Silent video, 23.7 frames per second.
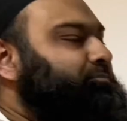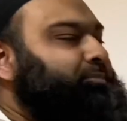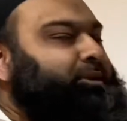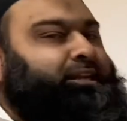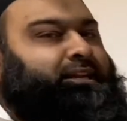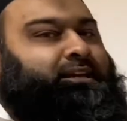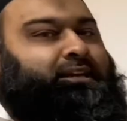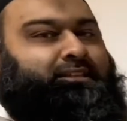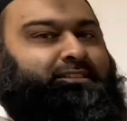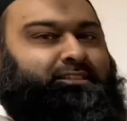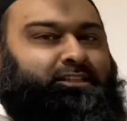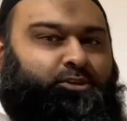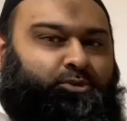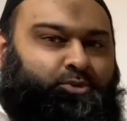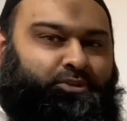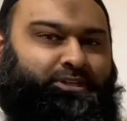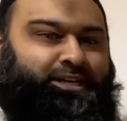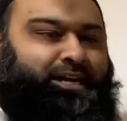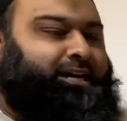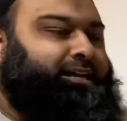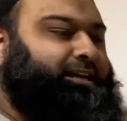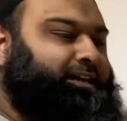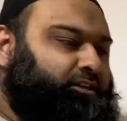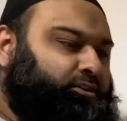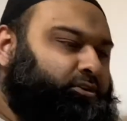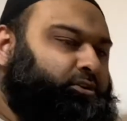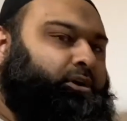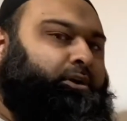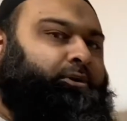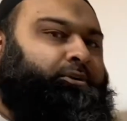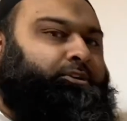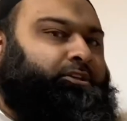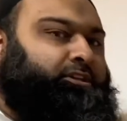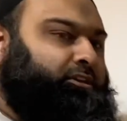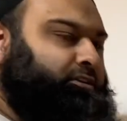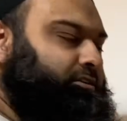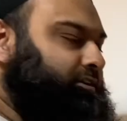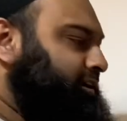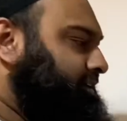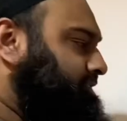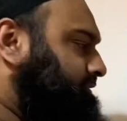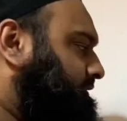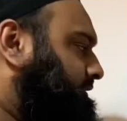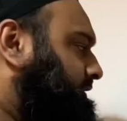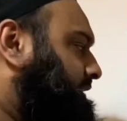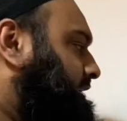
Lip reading: meaning until you die and you go into the grave.